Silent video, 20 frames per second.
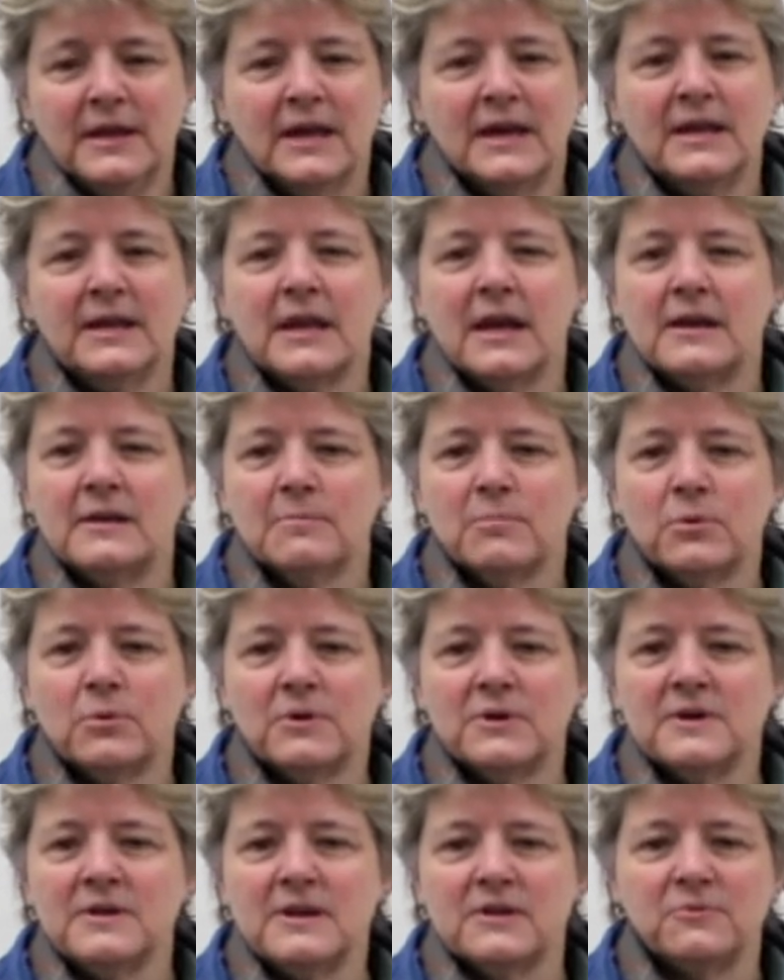And again,
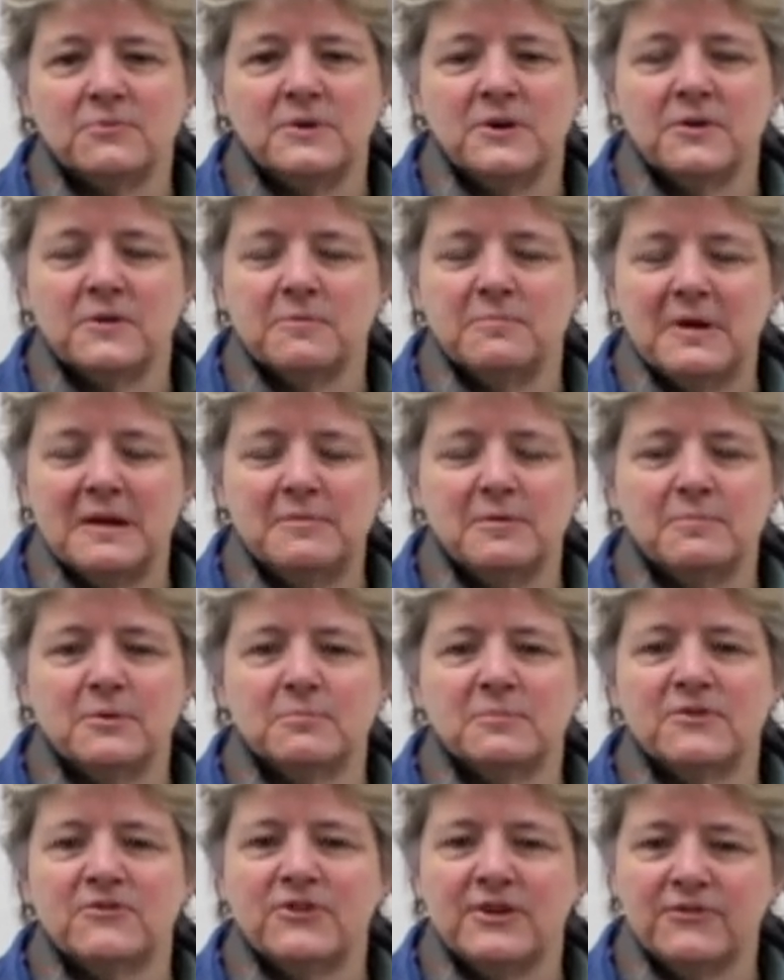important as we know the baby
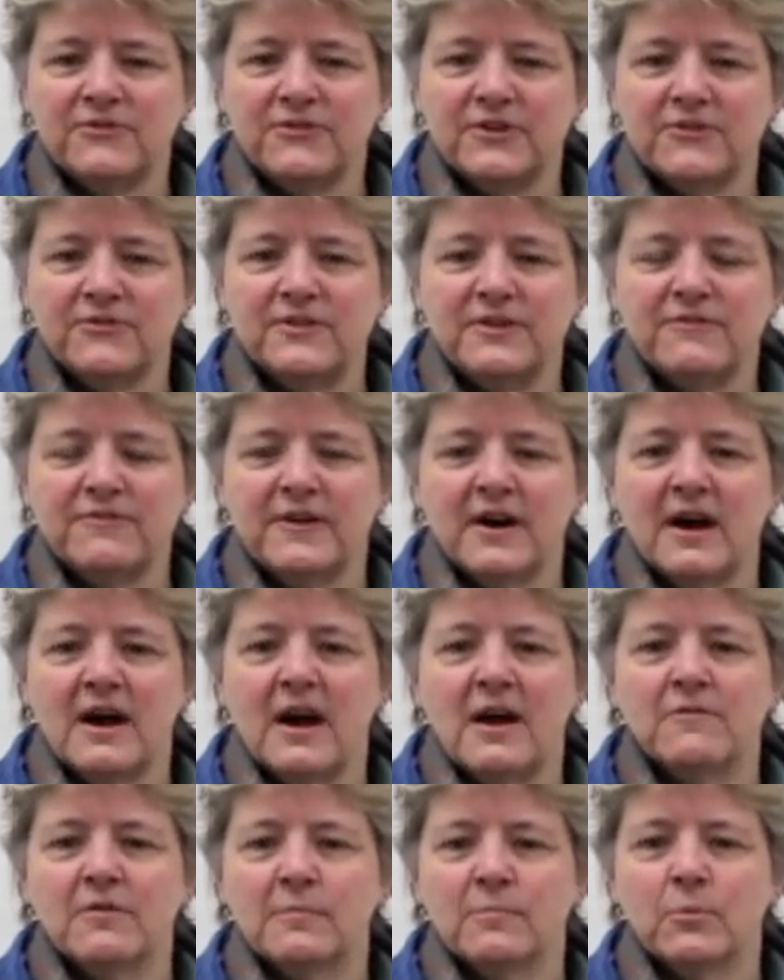boomers hit
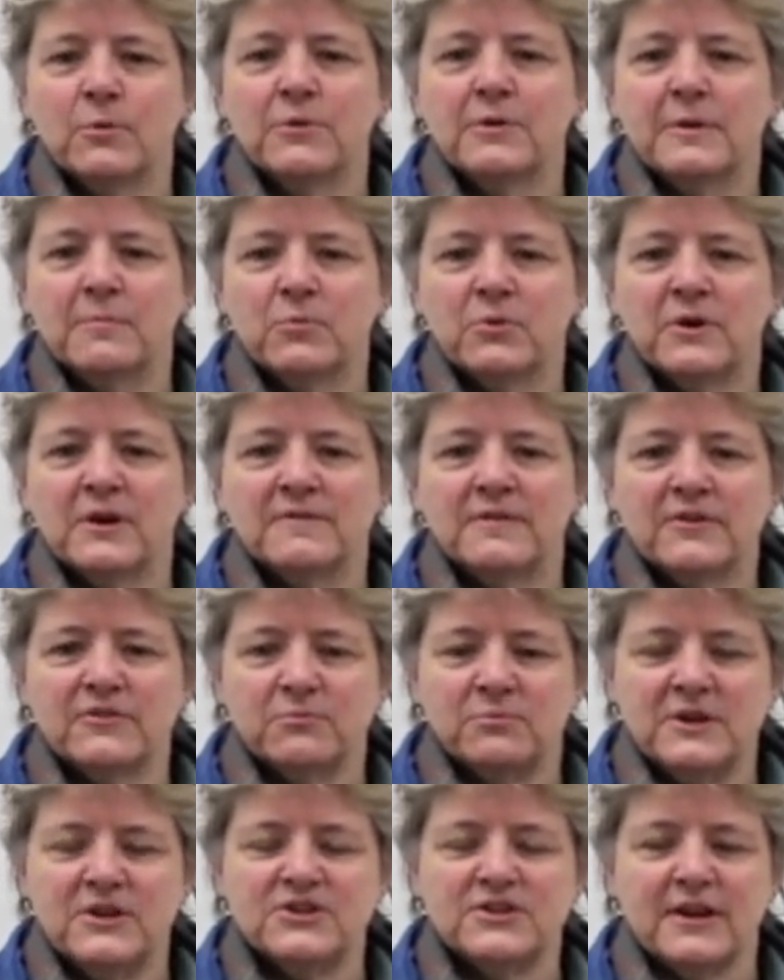65 and more of
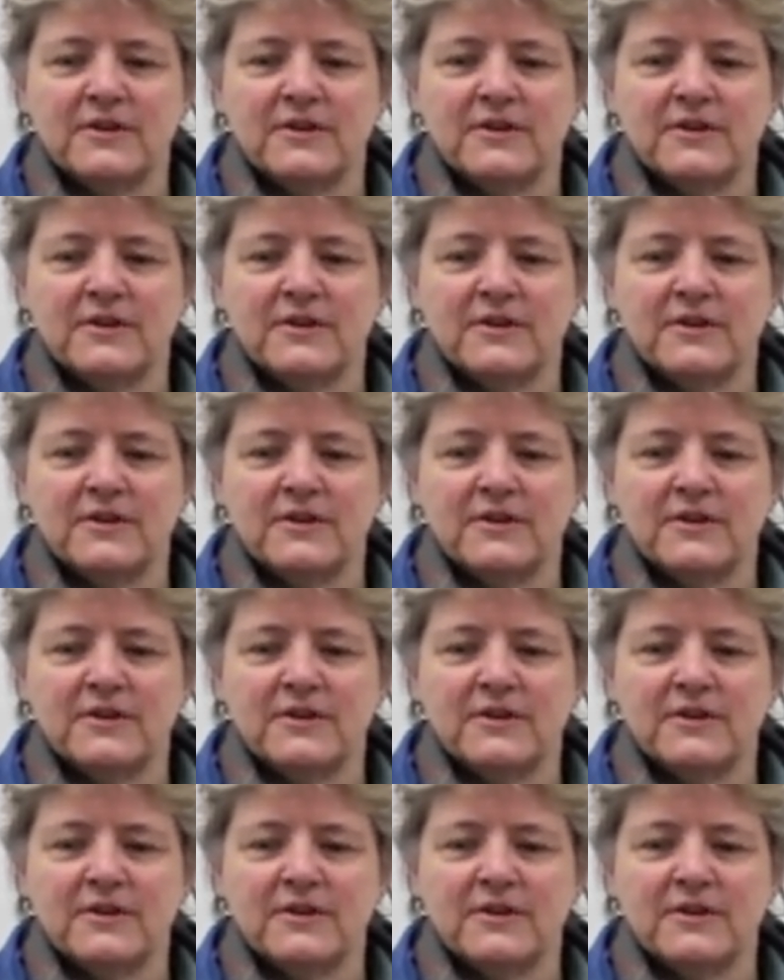us reach